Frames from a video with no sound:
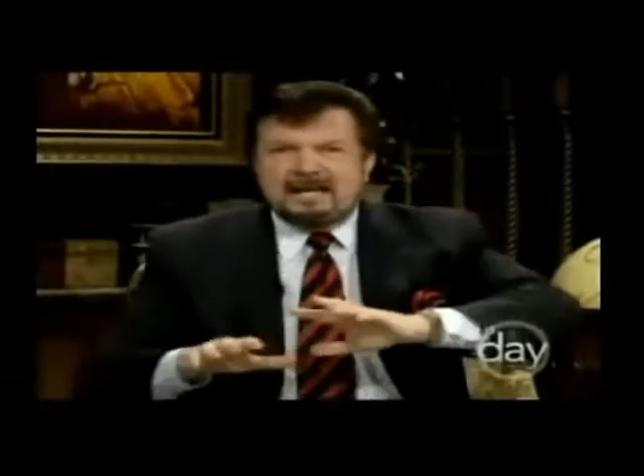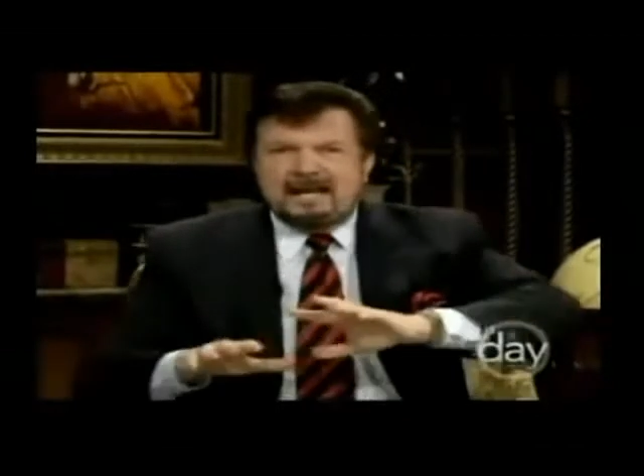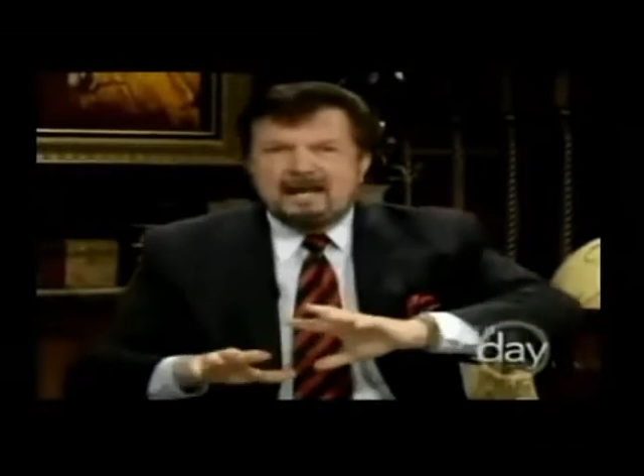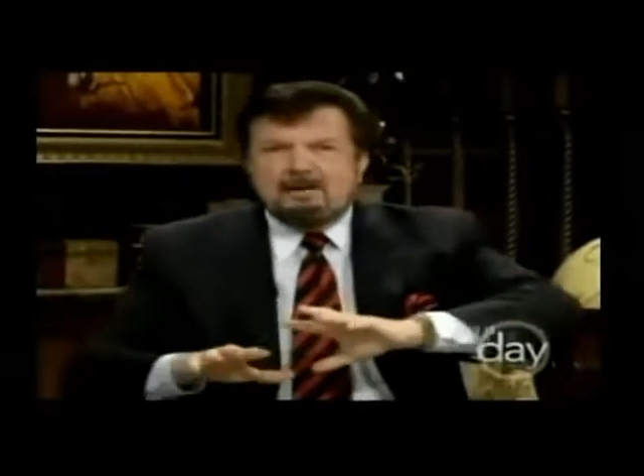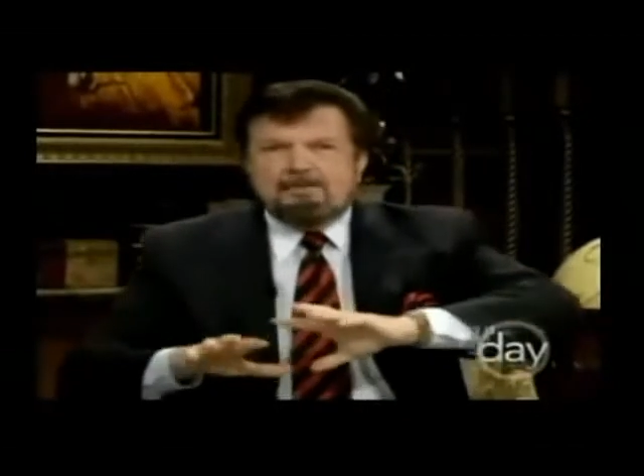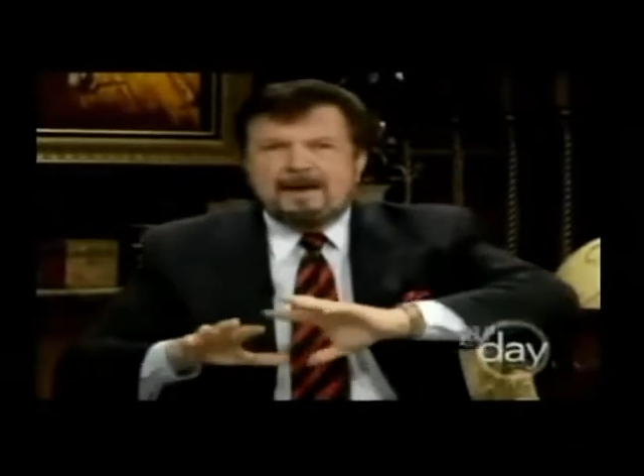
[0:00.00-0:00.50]

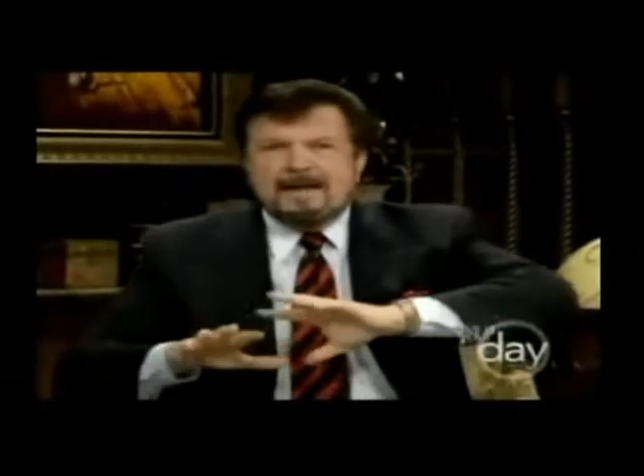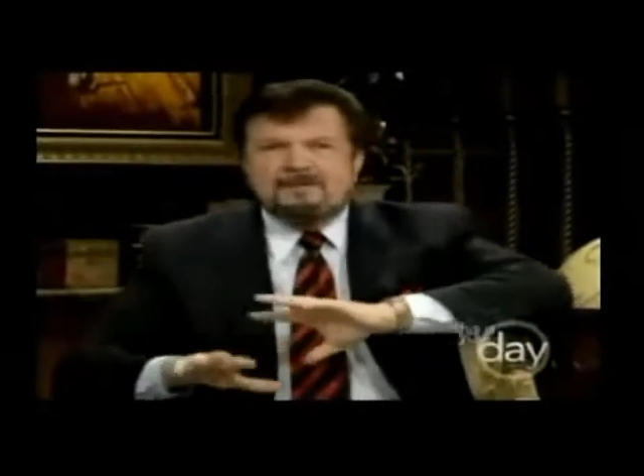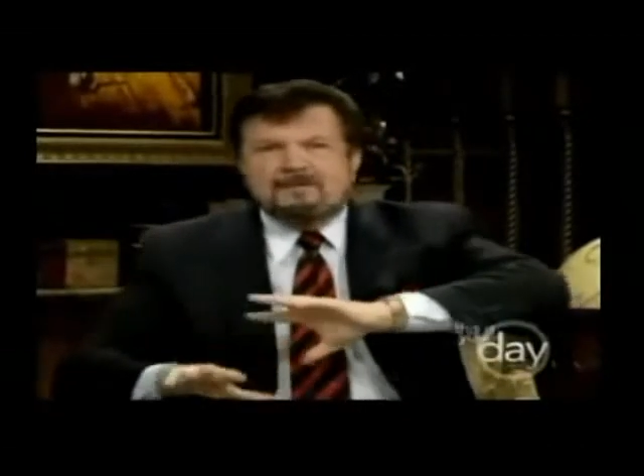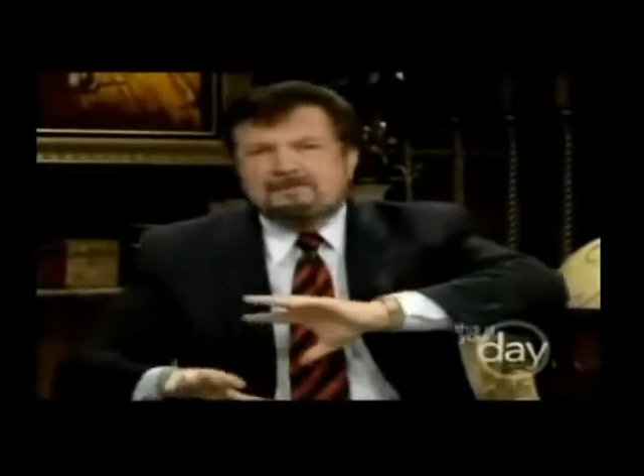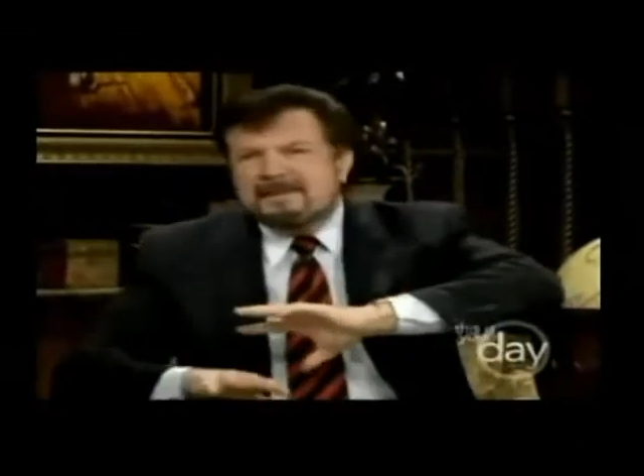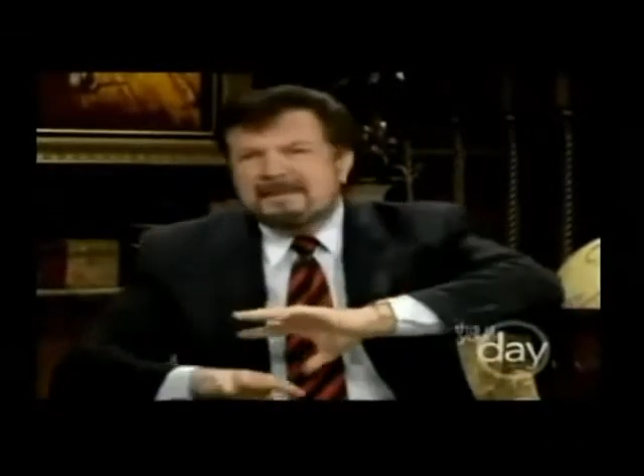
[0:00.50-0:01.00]
to help
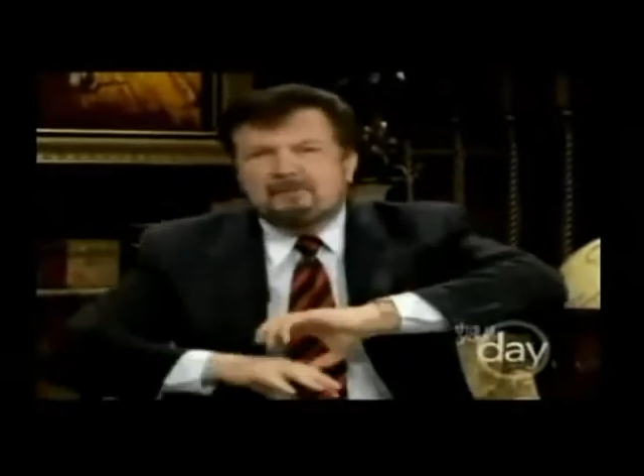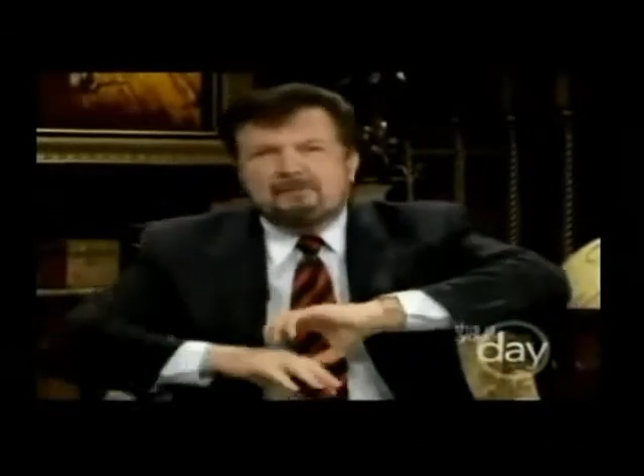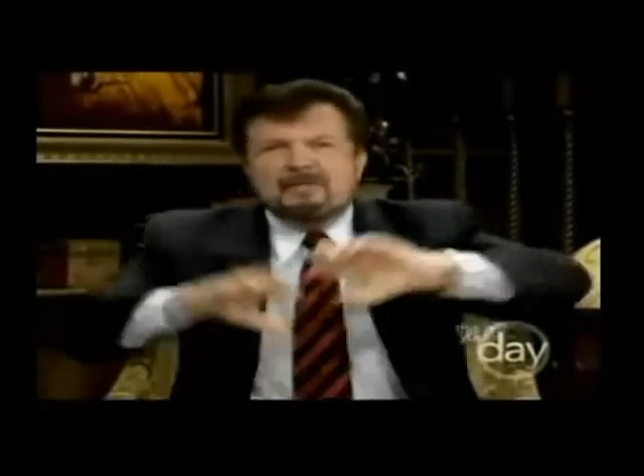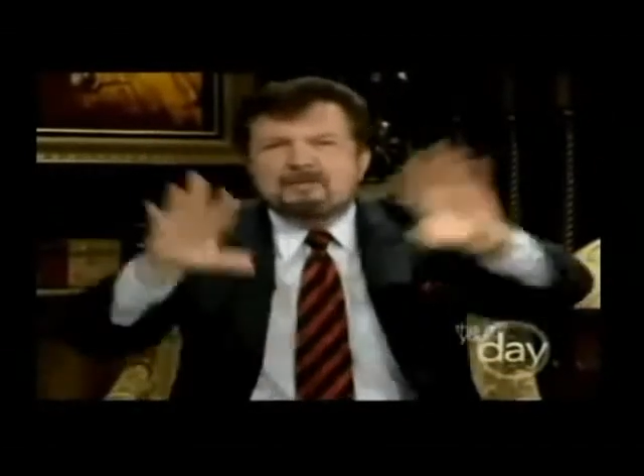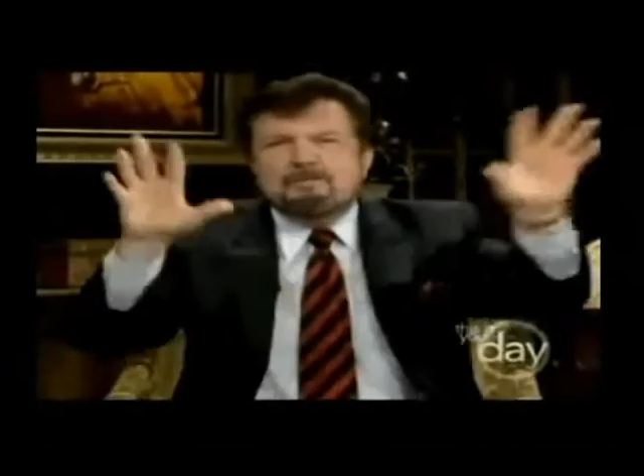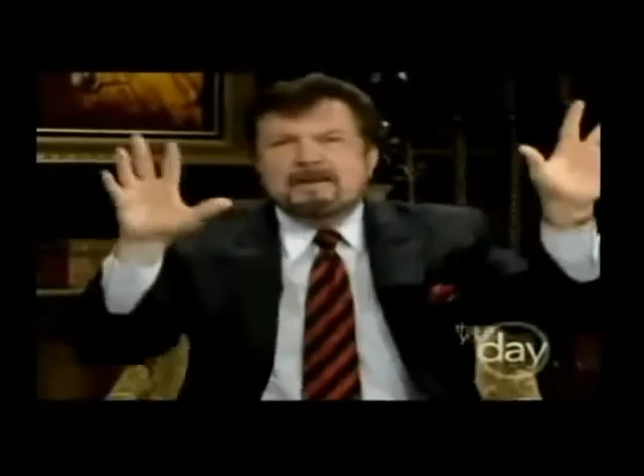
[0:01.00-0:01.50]
Pastor Benny
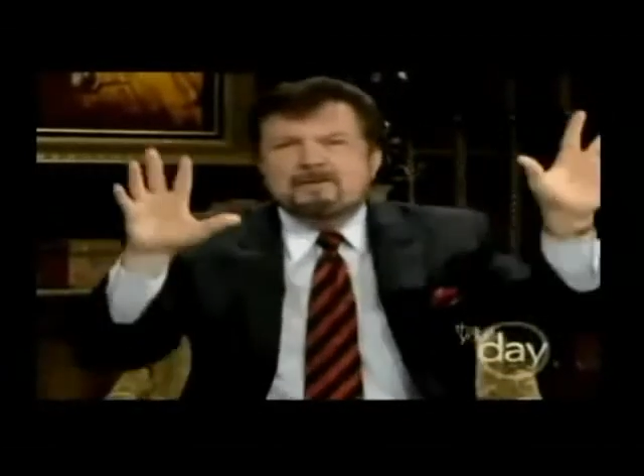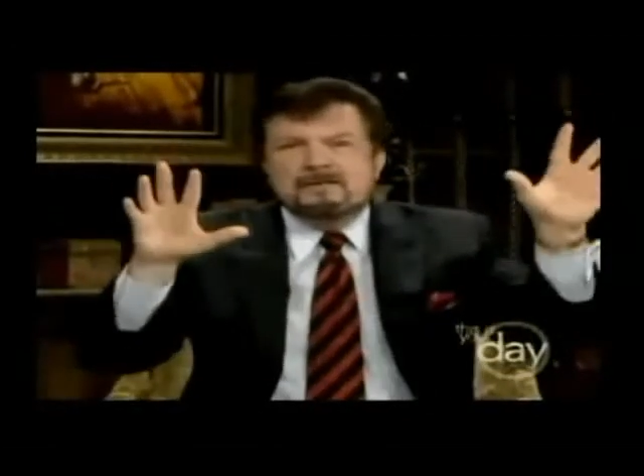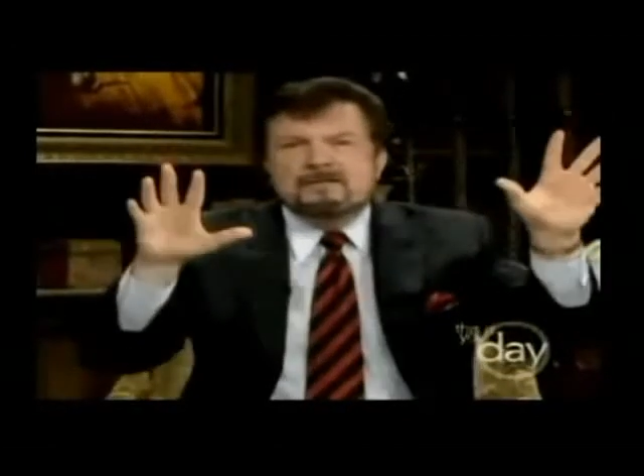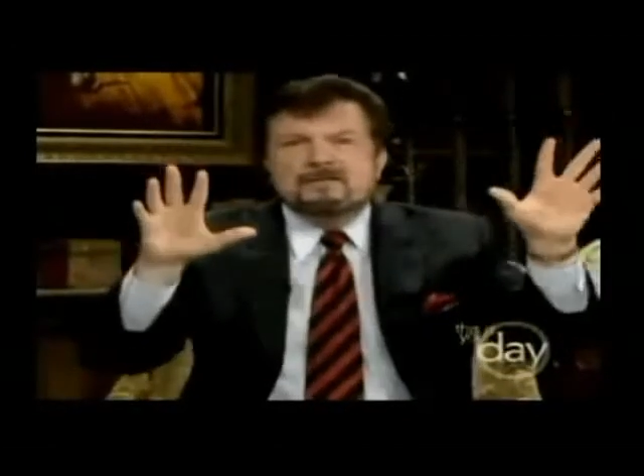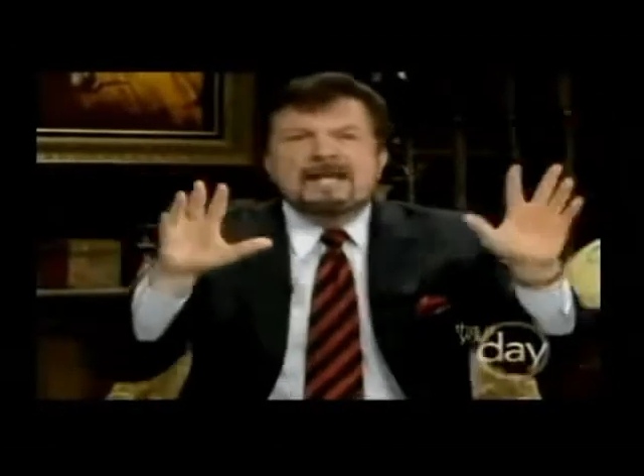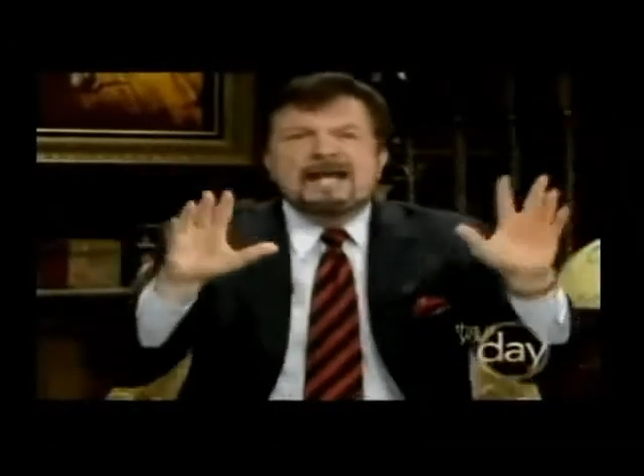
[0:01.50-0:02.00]
reach millions.